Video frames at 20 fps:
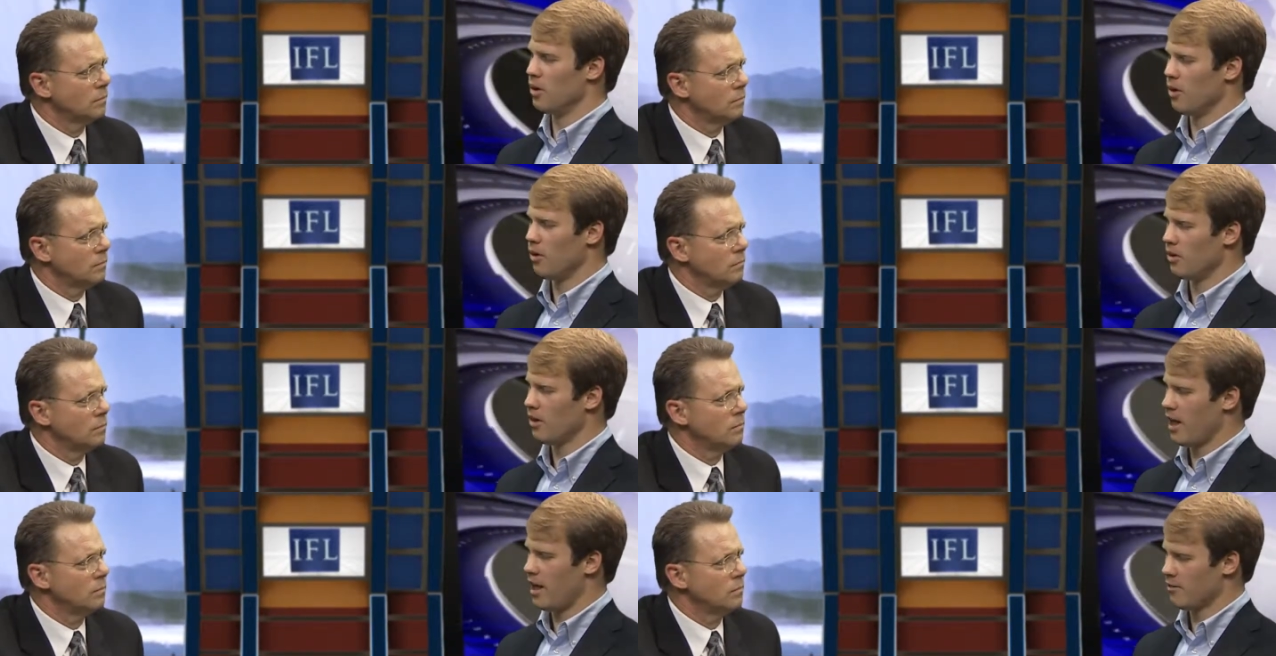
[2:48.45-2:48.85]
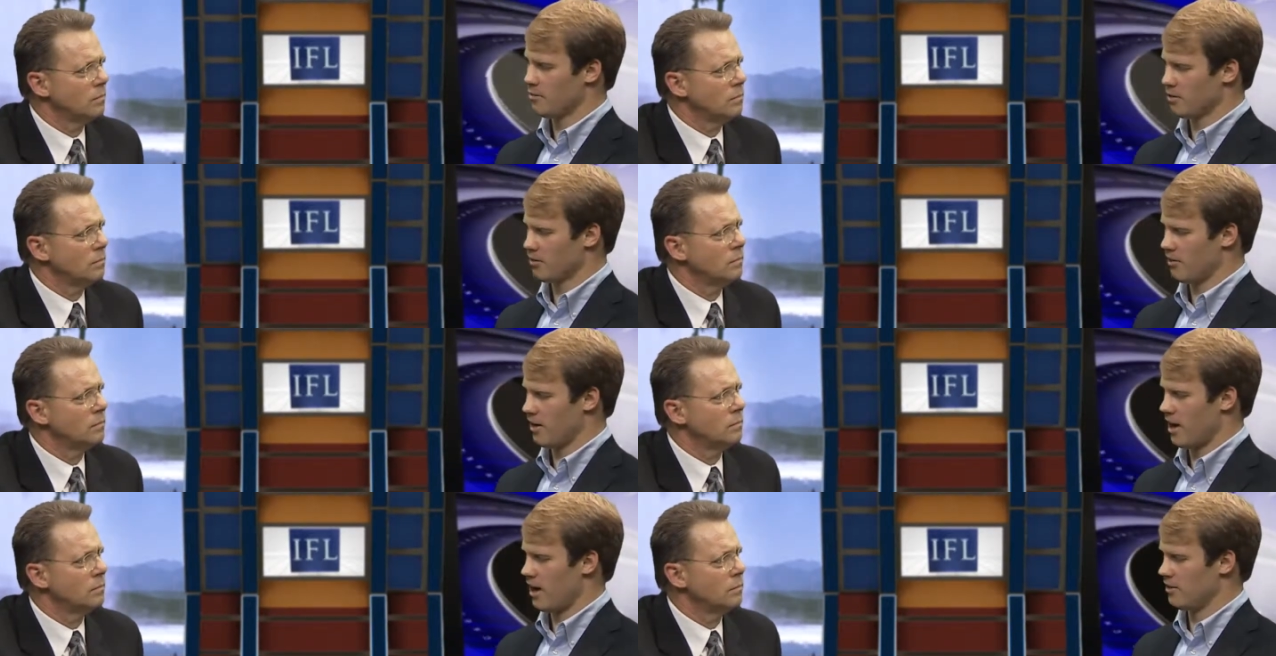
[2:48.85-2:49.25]
Speaker 1: Well, whole life
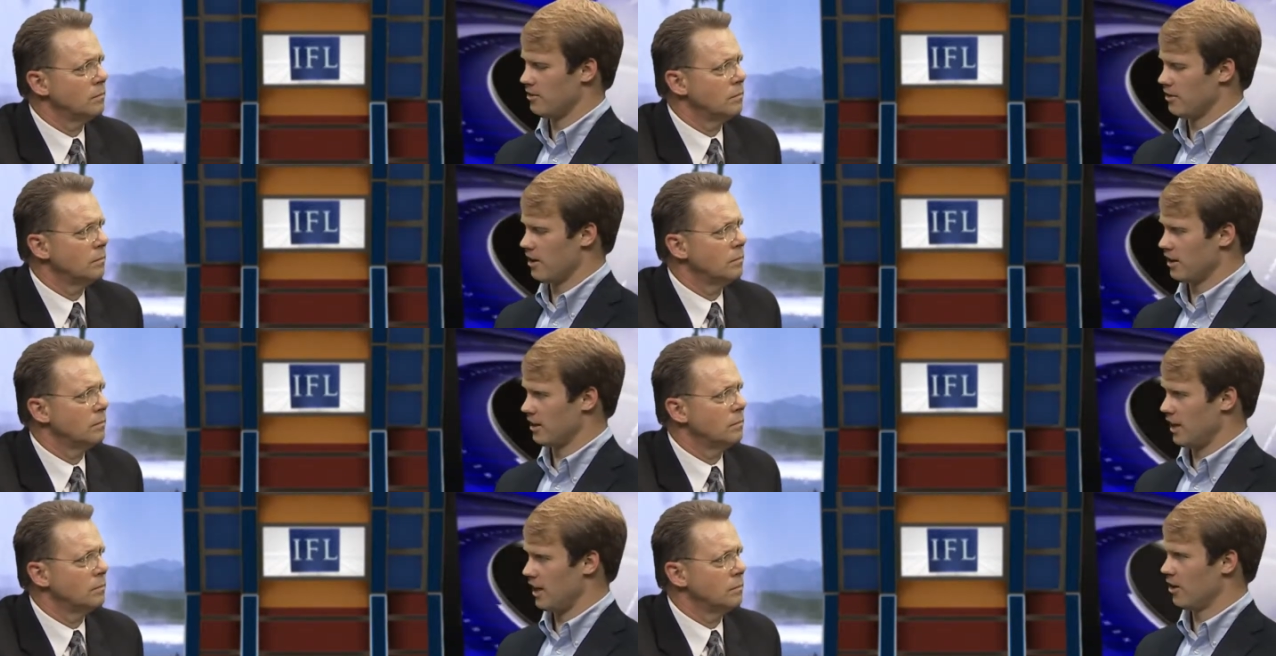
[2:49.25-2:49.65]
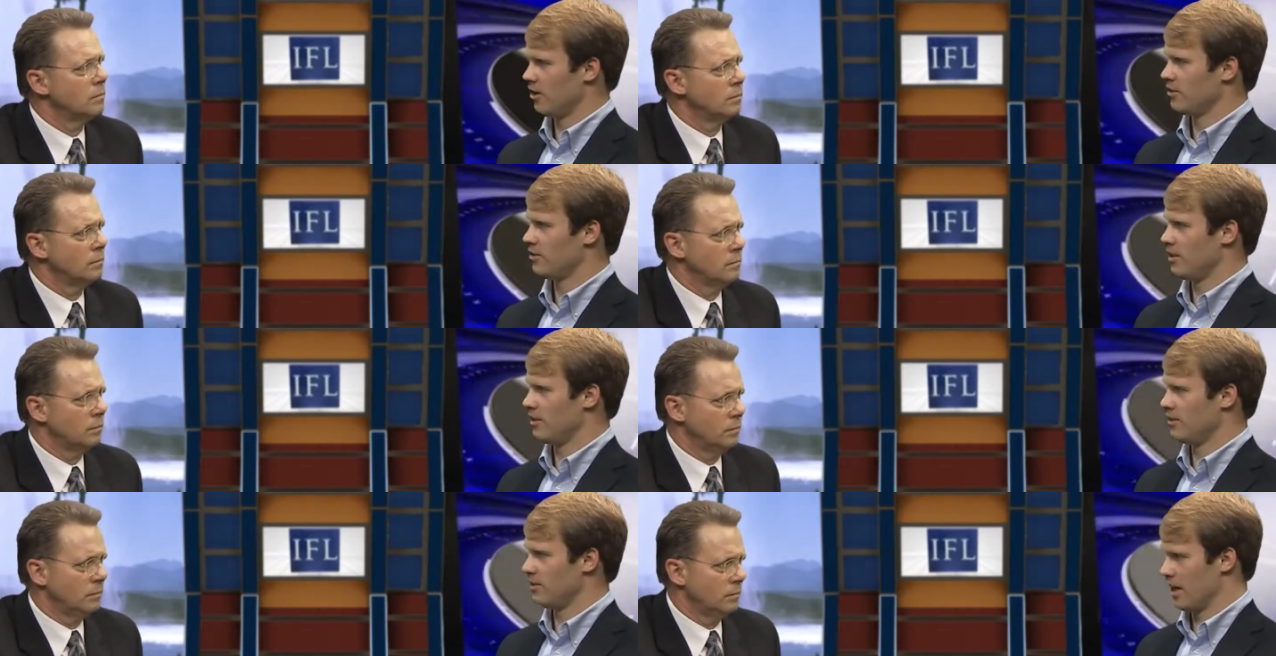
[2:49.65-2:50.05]
provides a
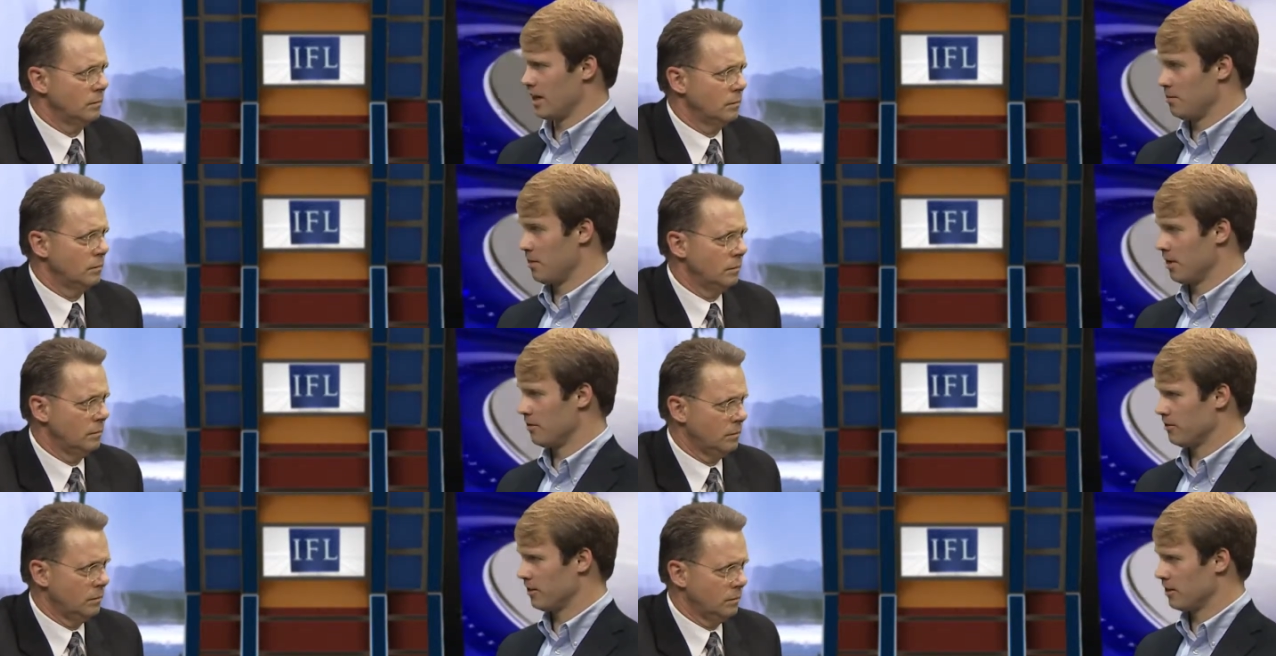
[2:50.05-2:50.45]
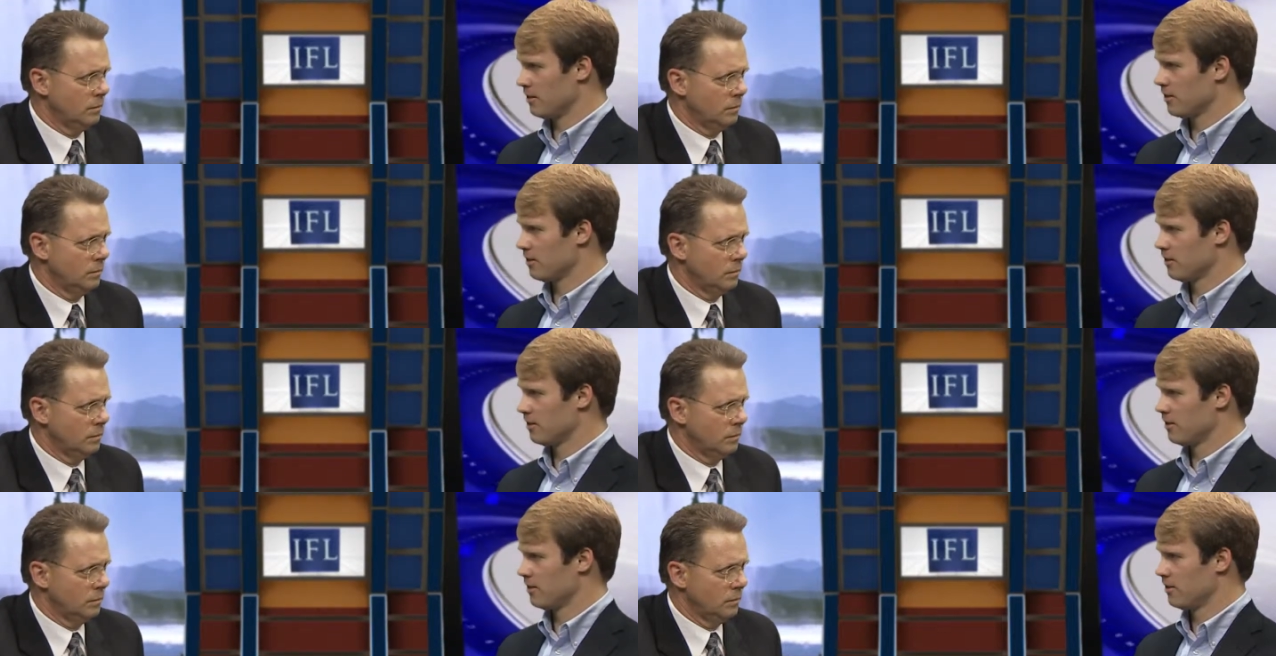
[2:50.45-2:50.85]
guaranteed set of
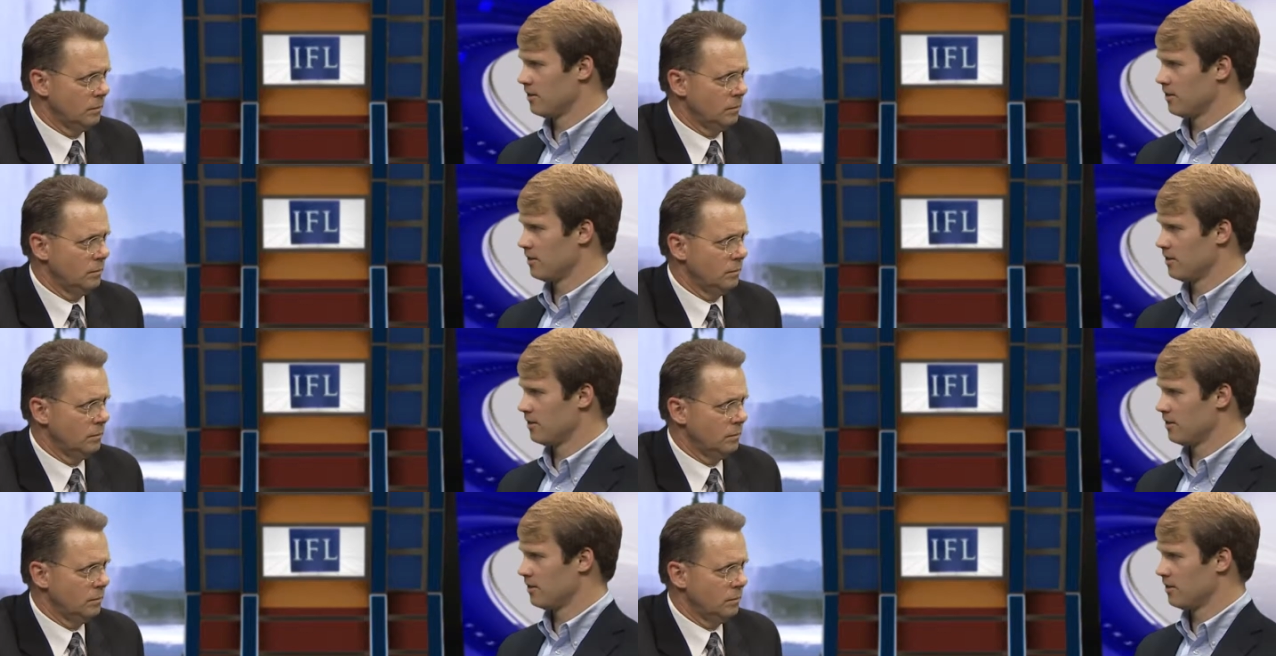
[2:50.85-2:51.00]
benefits.